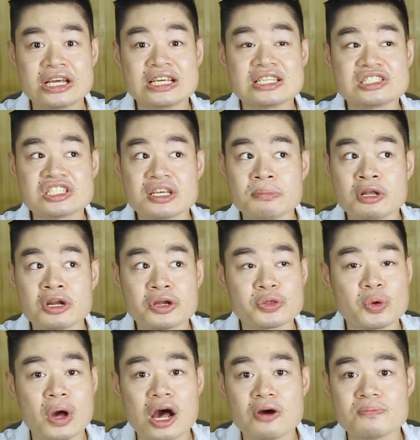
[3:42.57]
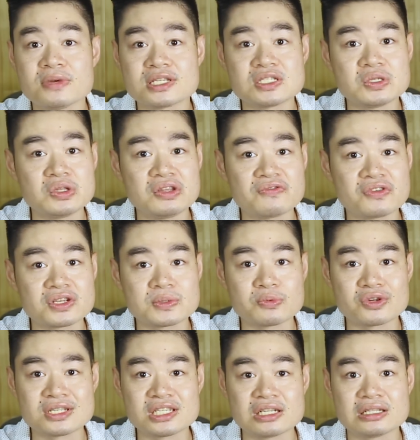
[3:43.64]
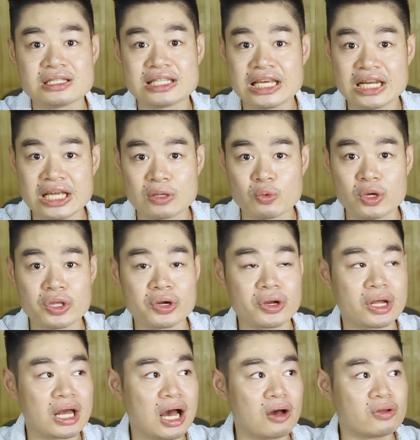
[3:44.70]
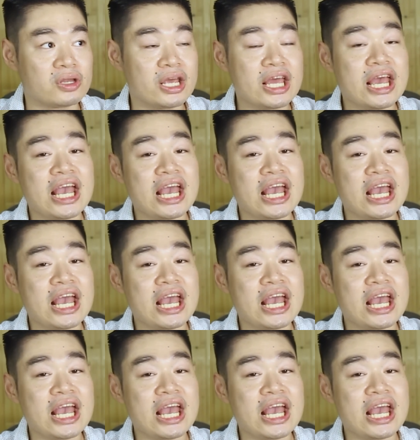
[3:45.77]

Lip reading: similar to how Miss Universe Brazil did it with her gown